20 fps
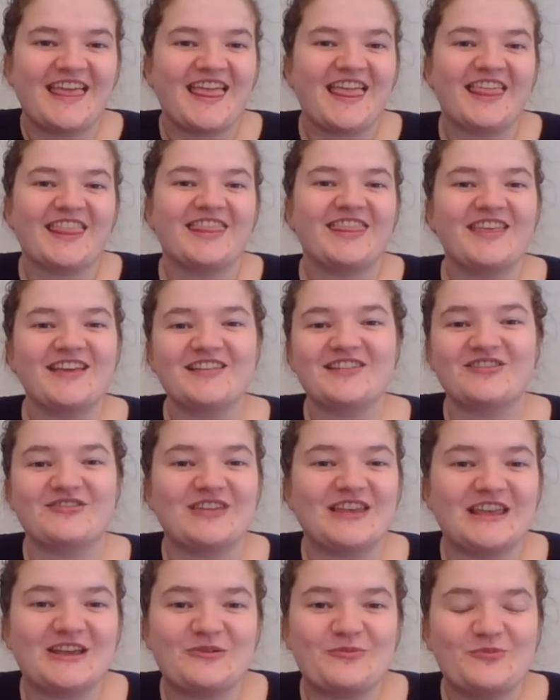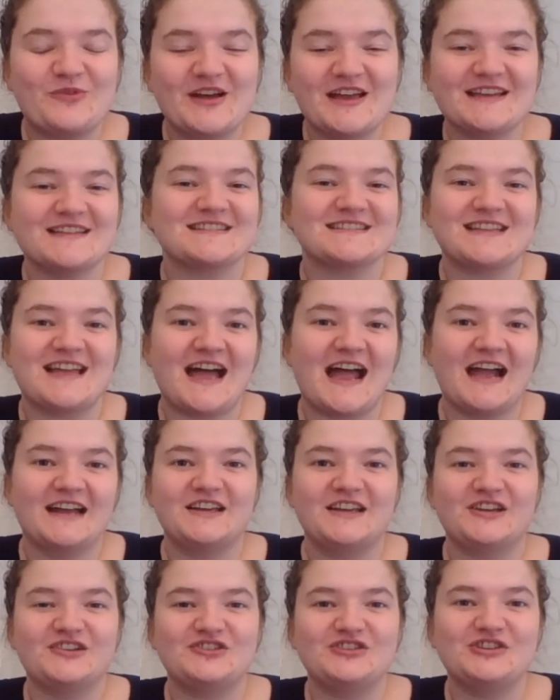This week we're starting
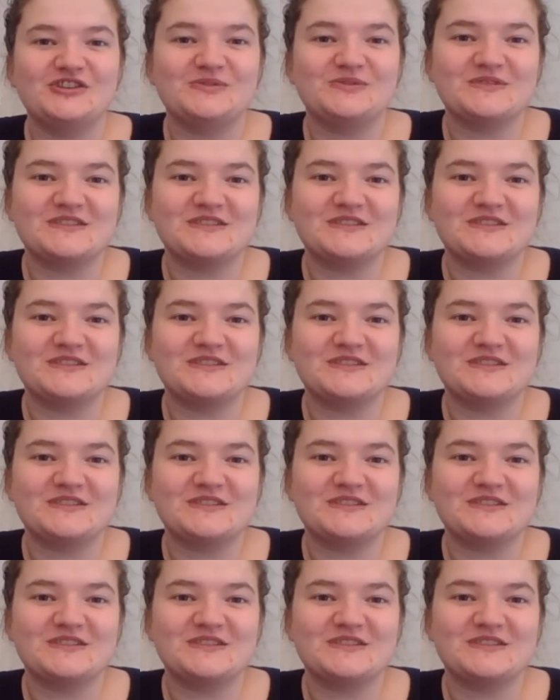a new